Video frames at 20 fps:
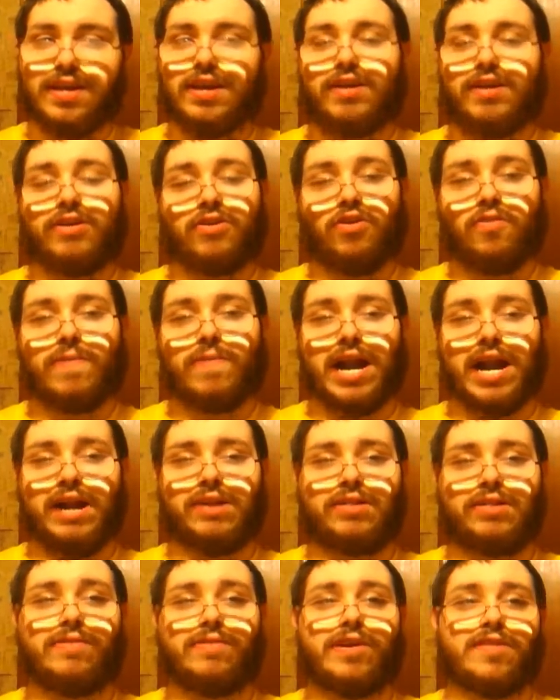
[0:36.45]
normally I
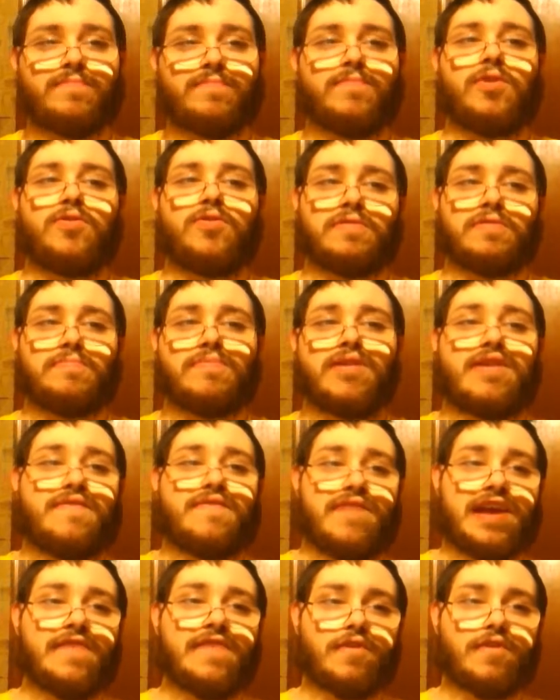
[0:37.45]
do the Let's Mostly Play
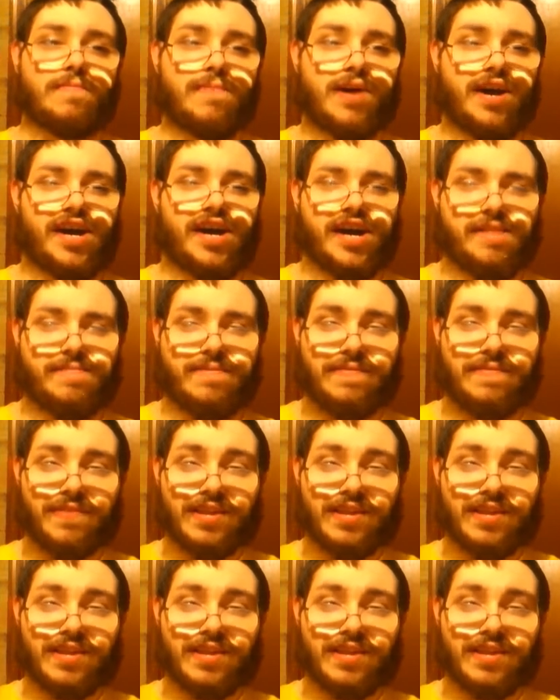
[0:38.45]
of EvoPop.